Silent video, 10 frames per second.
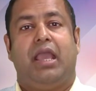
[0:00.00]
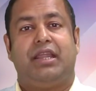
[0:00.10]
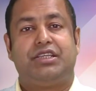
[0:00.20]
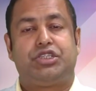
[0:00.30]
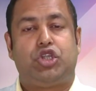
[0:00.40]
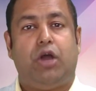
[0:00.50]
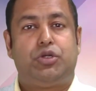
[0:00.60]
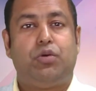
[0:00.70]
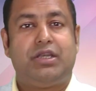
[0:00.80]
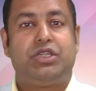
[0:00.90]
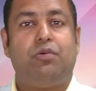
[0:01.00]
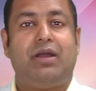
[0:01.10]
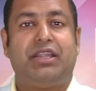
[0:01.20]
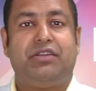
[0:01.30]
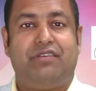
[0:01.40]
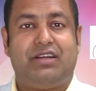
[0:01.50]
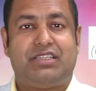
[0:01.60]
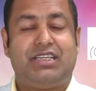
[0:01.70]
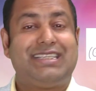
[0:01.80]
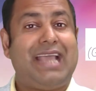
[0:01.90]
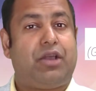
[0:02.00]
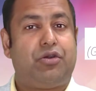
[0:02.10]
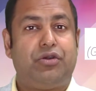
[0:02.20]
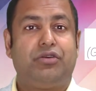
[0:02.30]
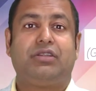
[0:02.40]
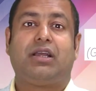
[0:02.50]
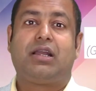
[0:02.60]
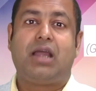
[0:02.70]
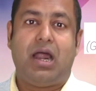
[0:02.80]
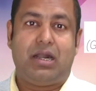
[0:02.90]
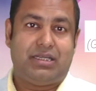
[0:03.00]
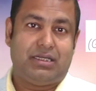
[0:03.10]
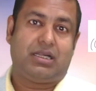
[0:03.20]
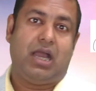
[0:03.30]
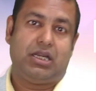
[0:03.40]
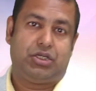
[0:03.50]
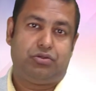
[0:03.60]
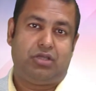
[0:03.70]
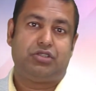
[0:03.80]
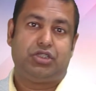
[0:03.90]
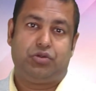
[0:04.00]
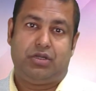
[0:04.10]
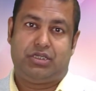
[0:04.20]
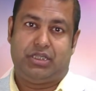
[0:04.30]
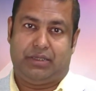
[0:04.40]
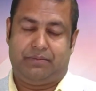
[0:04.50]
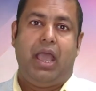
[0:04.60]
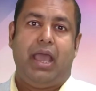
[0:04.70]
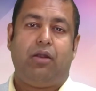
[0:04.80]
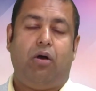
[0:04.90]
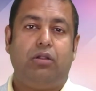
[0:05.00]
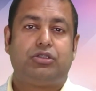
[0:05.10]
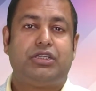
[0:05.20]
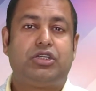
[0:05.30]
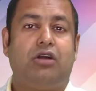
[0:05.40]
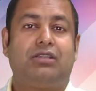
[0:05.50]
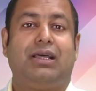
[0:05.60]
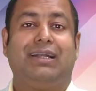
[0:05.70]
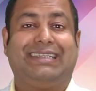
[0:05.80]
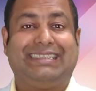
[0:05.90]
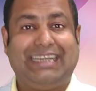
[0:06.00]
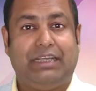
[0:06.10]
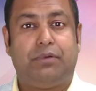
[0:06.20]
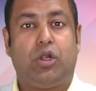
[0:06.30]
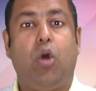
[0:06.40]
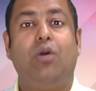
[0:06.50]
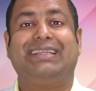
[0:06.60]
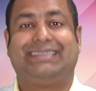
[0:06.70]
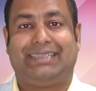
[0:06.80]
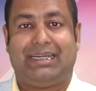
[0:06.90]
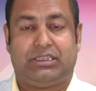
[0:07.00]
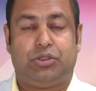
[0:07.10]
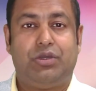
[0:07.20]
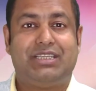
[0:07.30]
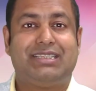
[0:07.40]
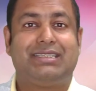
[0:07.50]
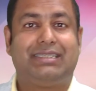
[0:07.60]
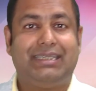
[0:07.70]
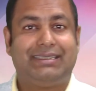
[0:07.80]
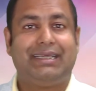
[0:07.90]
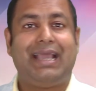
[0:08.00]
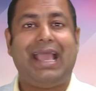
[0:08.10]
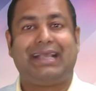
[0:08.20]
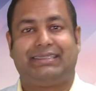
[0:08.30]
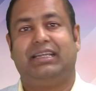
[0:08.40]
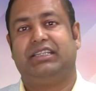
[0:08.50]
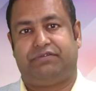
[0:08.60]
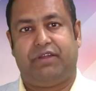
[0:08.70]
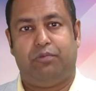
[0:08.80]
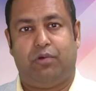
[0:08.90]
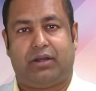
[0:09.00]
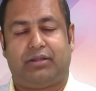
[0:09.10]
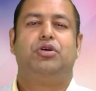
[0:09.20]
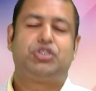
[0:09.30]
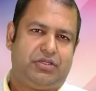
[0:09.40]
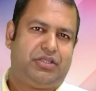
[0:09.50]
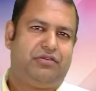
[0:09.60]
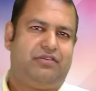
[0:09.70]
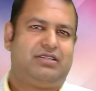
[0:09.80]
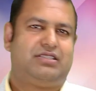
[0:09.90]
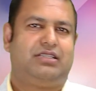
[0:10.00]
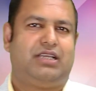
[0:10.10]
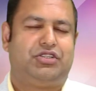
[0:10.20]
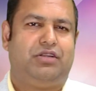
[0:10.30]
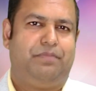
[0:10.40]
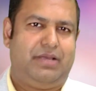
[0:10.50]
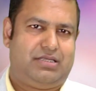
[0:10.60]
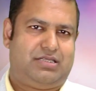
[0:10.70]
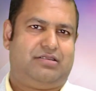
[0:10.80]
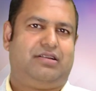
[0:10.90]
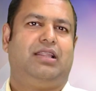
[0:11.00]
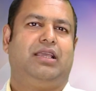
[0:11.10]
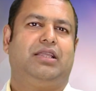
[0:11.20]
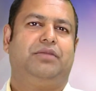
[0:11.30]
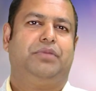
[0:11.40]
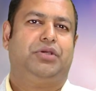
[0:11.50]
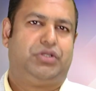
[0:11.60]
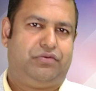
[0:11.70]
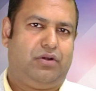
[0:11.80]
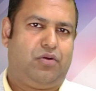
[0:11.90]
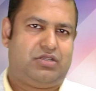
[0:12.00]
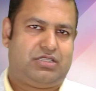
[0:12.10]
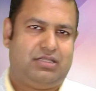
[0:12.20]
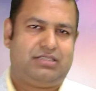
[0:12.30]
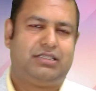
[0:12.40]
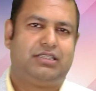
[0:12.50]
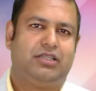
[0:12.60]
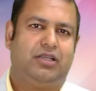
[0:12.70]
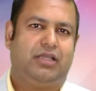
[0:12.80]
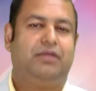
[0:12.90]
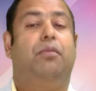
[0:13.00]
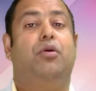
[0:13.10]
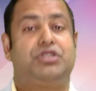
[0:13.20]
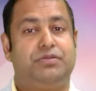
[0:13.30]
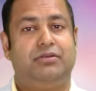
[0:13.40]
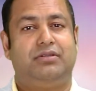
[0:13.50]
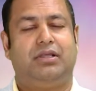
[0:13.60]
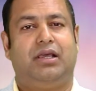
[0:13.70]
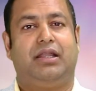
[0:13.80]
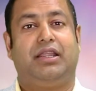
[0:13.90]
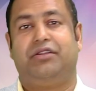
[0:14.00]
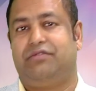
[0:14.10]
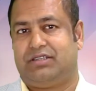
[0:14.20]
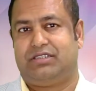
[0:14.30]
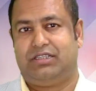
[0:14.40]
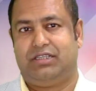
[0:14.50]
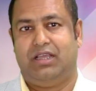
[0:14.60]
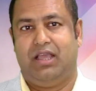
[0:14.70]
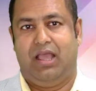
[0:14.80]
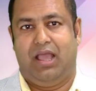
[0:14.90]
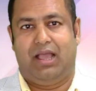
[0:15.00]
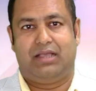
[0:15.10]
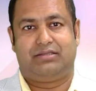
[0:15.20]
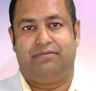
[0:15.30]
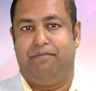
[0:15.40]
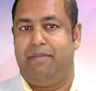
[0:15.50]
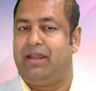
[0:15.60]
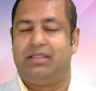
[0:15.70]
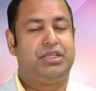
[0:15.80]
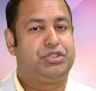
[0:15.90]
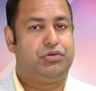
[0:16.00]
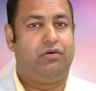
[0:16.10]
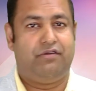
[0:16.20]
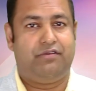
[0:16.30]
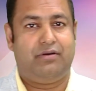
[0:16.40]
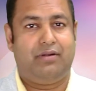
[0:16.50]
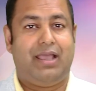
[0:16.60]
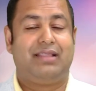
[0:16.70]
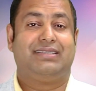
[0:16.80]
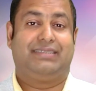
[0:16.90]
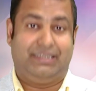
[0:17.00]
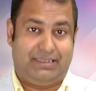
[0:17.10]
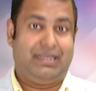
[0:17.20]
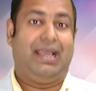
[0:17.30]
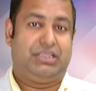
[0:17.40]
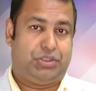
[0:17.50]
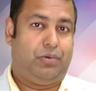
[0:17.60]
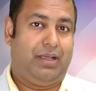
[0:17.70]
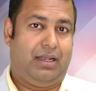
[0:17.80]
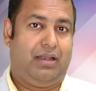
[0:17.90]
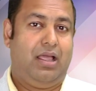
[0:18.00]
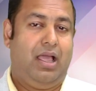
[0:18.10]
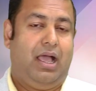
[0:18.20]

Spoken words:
It is top 21 universities according to the Guardian Guide 2020. And also it got the TAFE Gold status, which is Teaching Excellence Framework. Portsmouth University actually based really in beautiful coastal city in Portsmouth. And university has many things to offer, and the city as well.